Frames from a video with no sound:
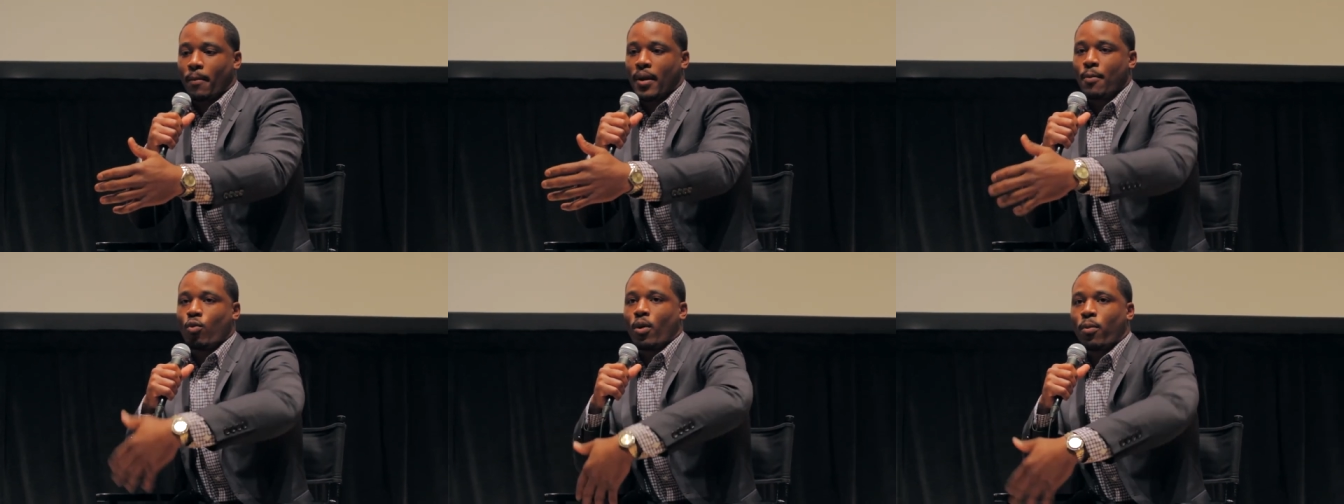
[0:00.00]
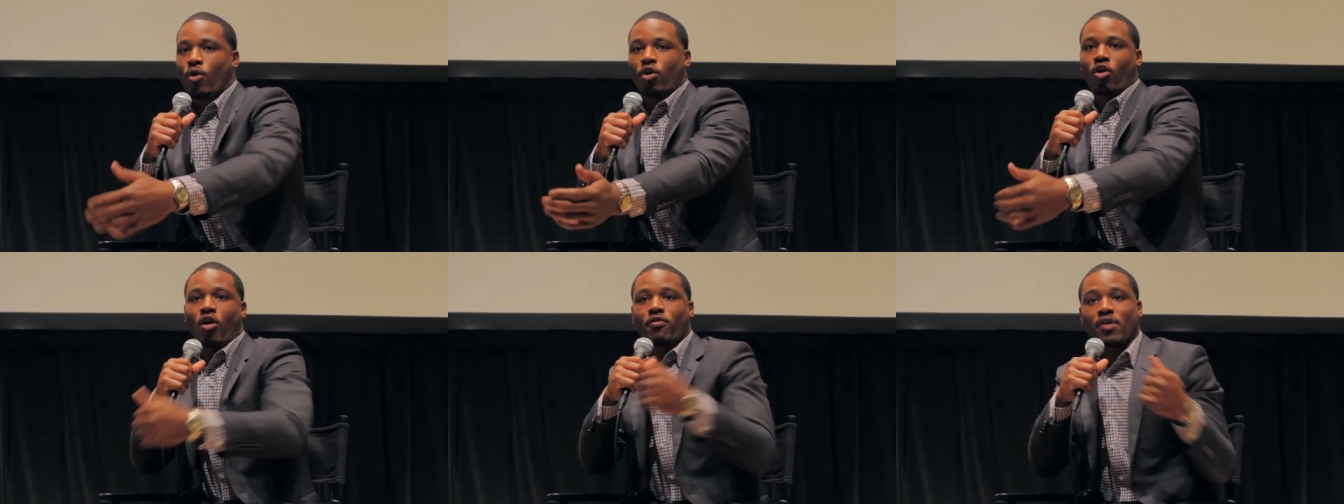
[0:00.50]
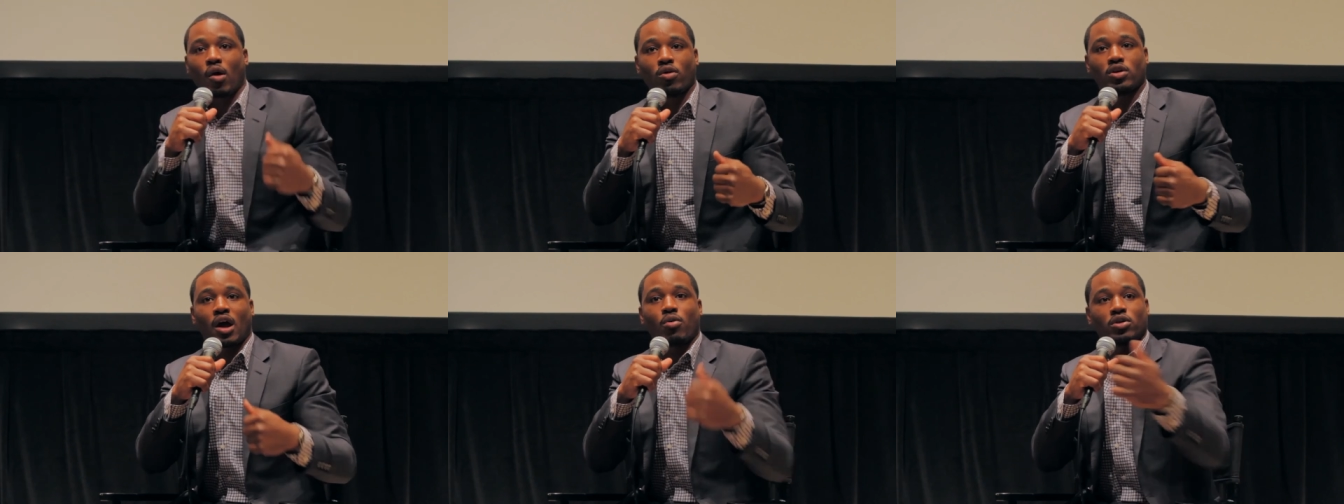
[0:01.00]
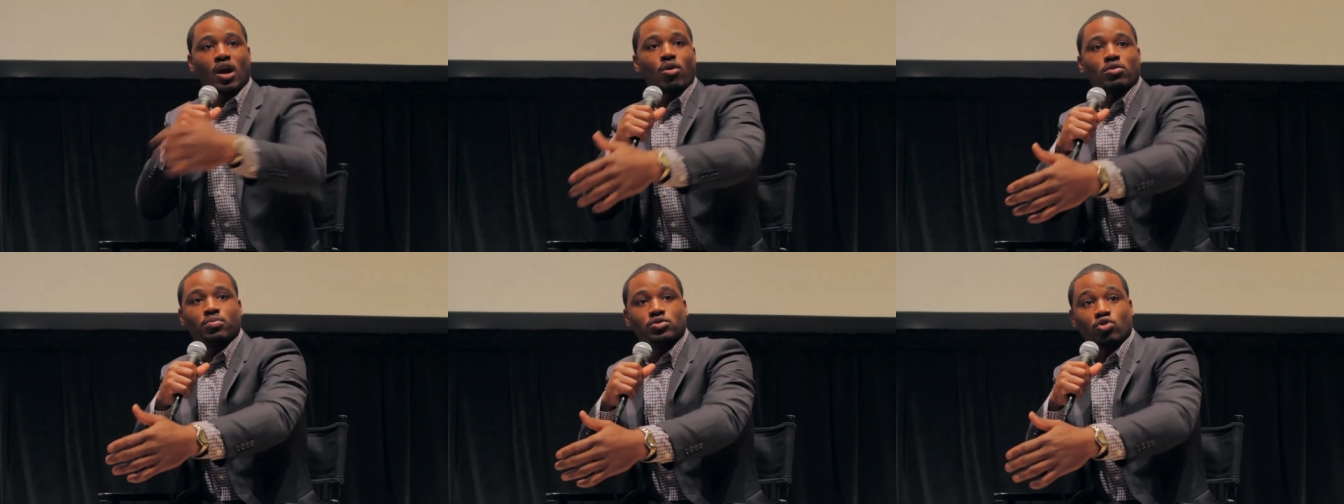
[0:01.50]
people were pulled off that were that were that
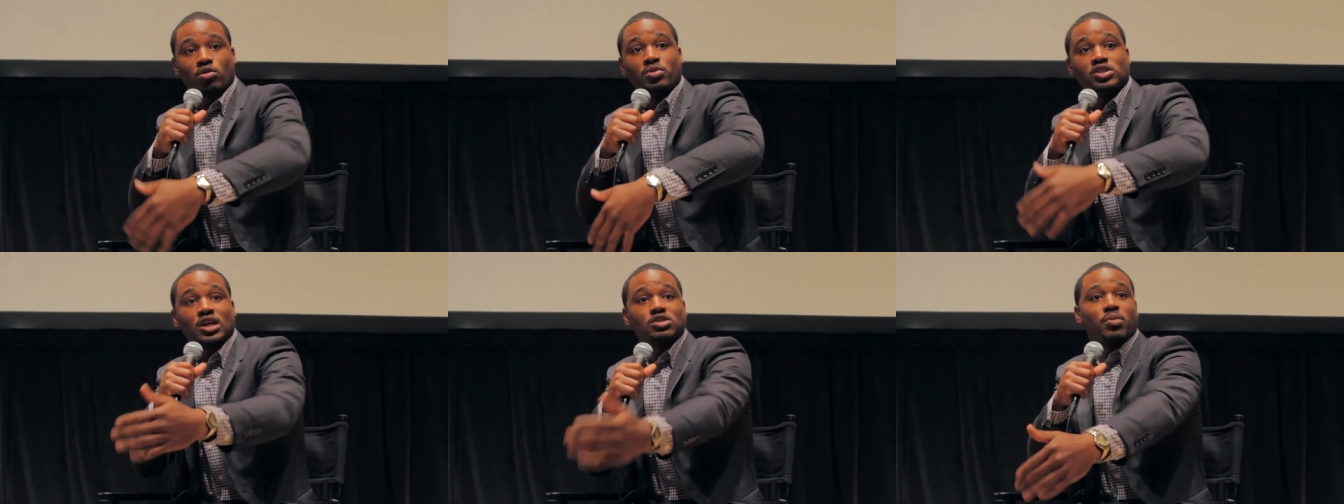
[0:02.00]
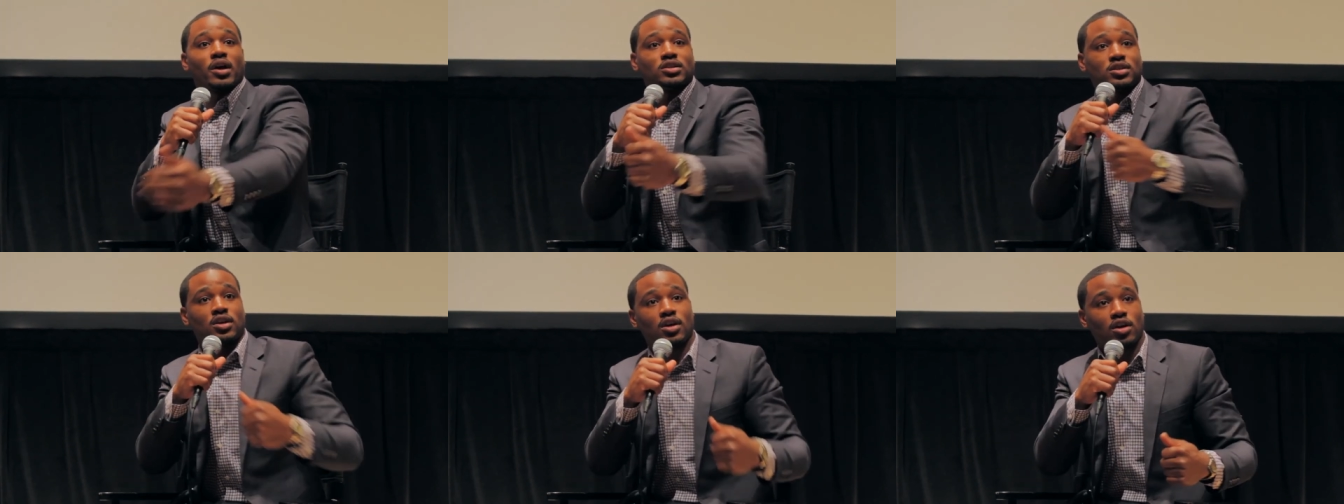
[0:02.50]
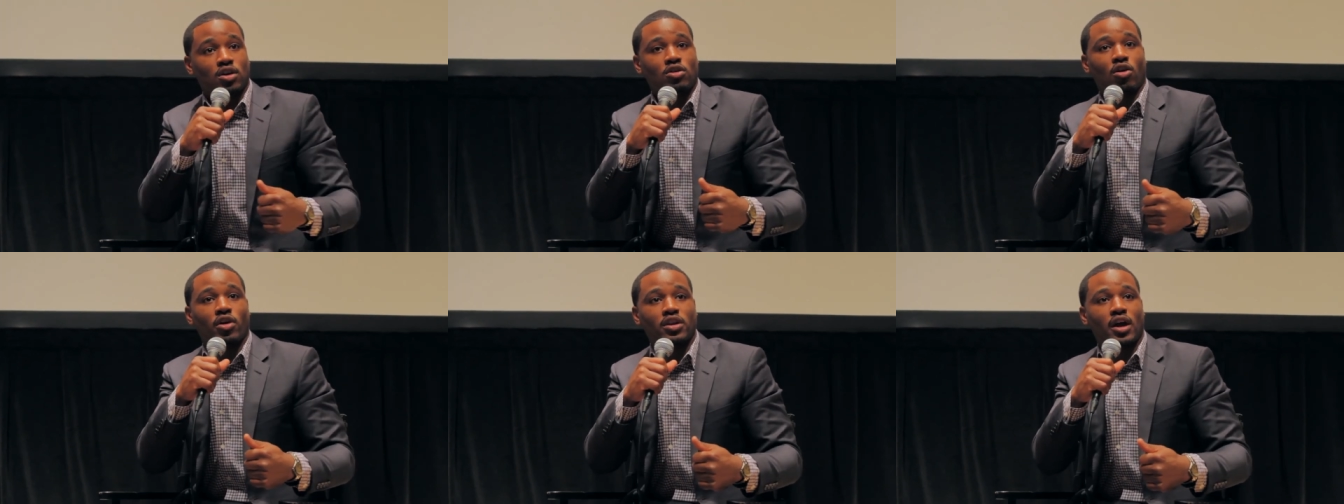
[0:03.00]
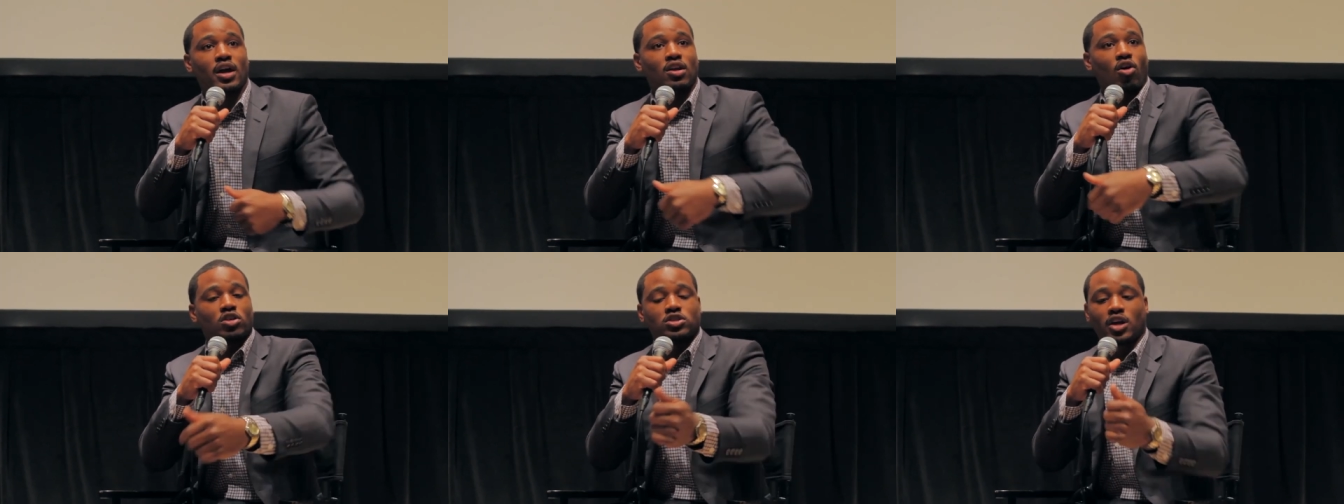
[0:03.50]
were presumed to be suspects, you know, in the in
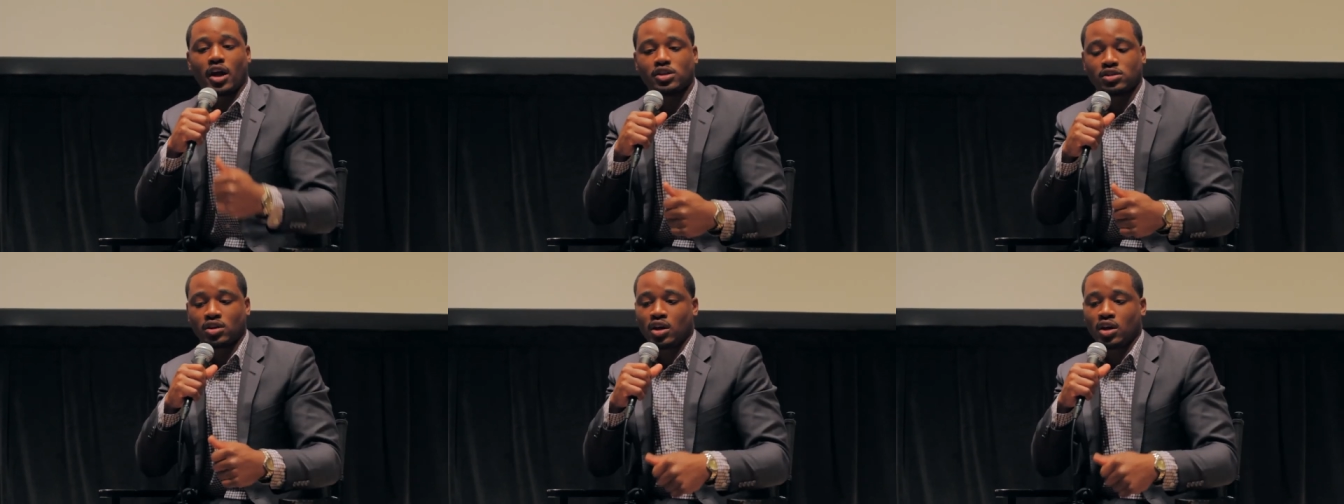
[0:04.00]
the altercation.